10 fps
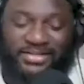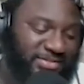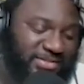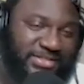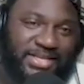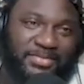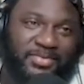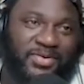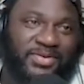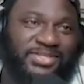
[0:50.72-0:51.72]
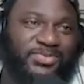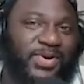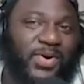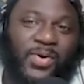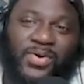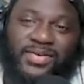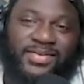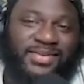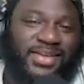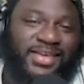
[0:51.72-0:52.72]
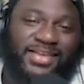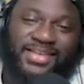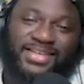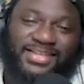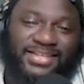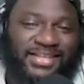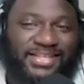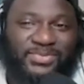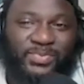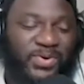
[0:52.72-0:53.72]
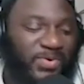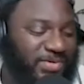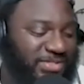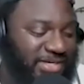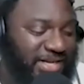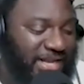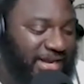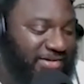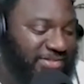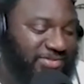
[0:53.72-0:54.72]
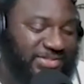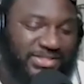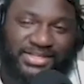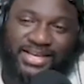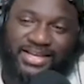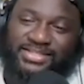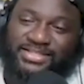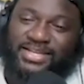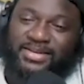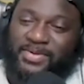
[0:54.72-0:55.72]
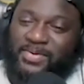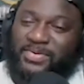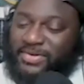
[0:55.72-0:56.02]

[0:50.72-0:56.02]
Just keep going. It's recording. It's recording to the cloud. So just keep going.